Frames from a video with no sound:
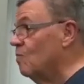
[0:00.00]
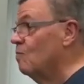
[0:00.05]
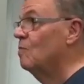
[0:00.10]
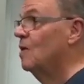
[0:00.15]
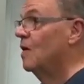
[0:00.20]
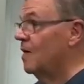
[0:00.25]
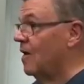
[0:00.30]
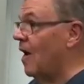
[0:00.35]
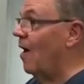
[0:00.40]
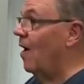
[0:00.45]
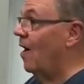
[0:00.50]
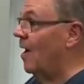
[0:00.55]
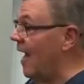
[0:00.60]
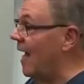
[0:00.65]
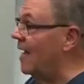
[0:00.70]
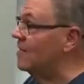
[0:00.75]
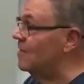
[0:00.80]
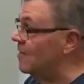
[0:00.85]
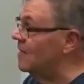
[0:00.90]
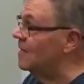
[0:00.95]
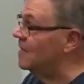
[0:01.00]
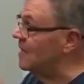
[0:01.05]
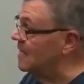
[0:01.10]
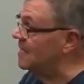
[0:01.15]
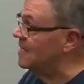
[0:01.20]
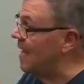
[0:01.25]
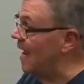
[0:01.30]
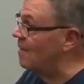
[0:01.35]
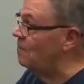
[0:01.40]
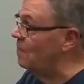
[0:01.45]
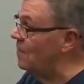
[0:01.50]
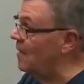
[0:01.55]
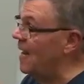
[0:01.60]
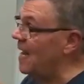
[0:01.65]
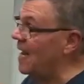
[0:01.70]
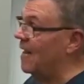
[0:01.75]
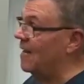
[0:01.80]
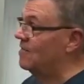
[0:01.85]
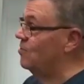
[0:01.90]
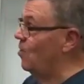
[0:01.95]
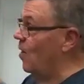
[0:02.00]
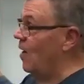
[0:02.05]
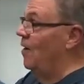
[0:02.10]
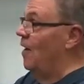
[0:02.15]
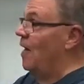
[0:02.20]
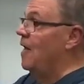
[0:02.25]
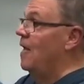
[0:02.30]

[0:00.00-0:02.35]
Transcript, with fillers: But God had, he's got plans, right?